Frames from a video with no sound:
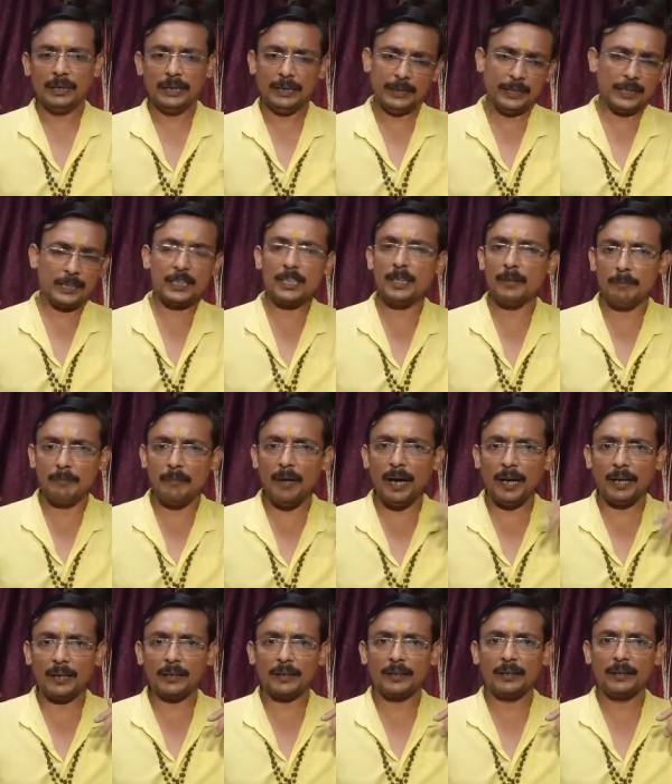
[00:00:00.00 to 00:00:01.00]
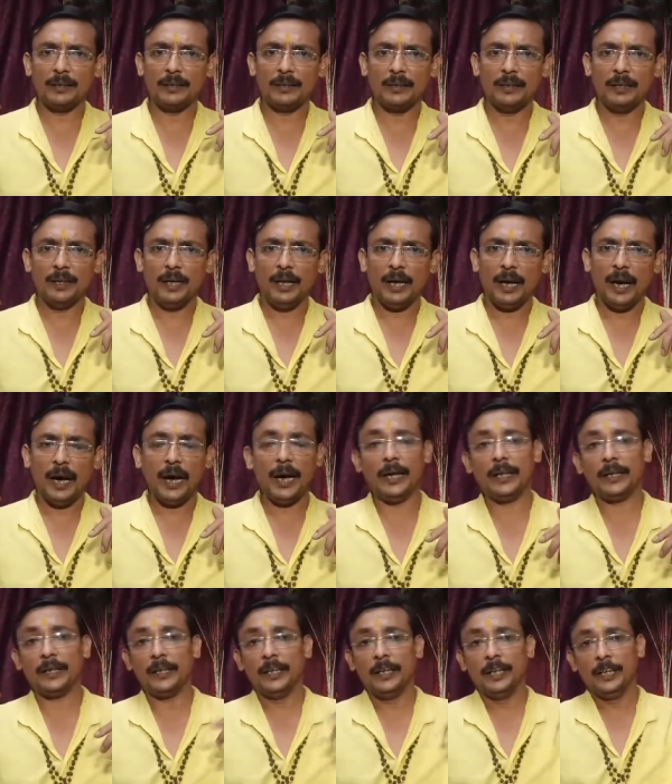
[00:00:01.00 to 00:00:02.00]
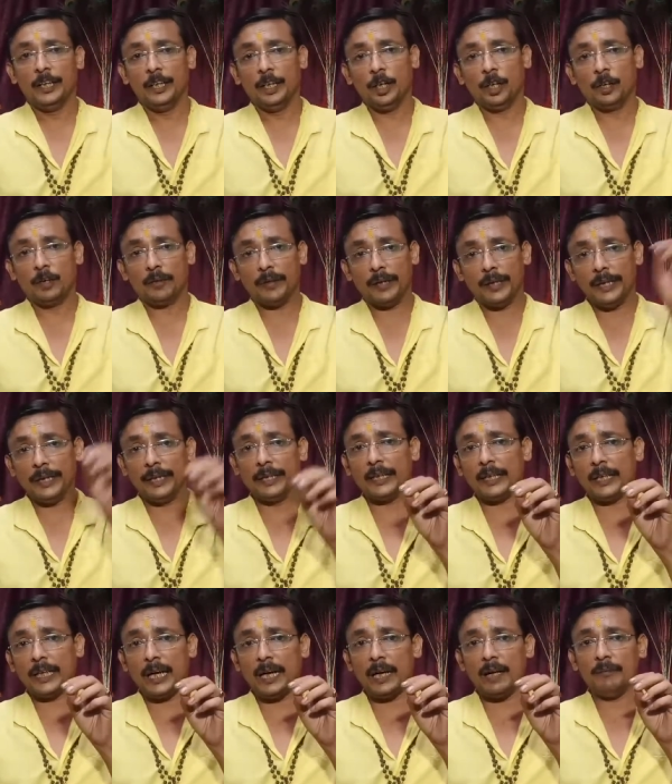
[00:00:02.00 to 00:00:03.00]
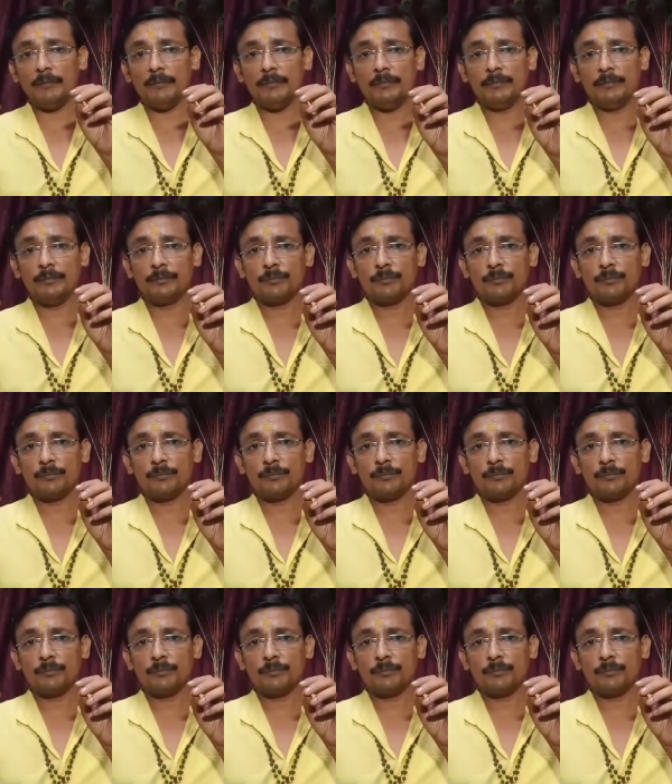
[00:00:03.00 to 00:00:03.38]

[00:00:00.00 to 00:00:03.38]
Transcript: in this month, and your income